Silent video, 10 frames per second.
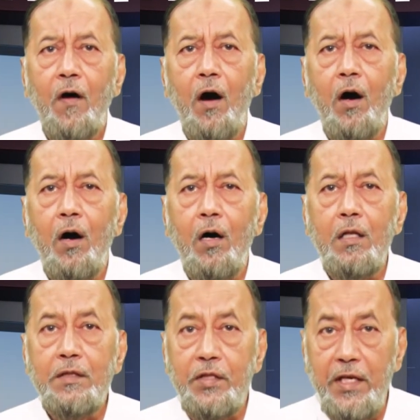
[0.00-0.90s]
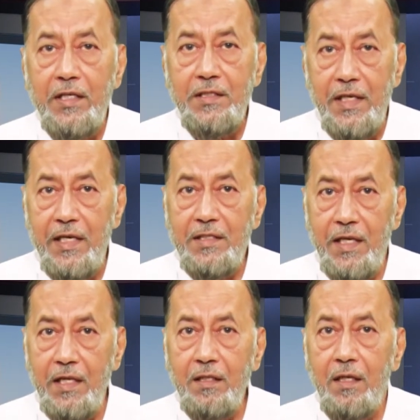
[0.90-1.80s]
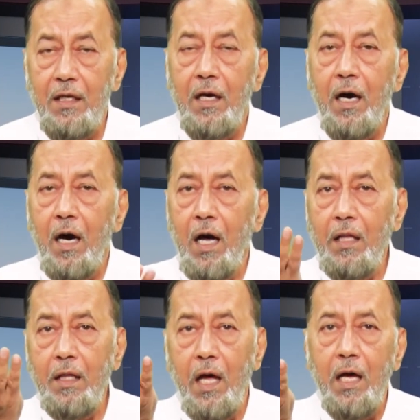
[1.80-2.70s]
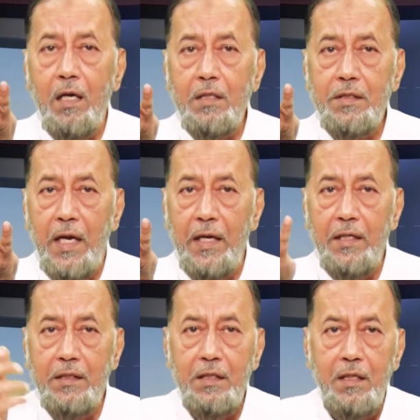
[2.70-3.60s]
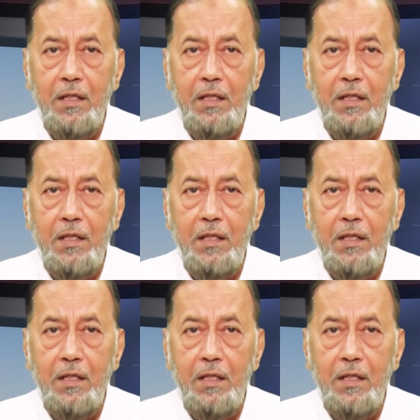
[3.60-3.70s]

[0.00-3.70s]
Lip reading: all things is in Allah's hand.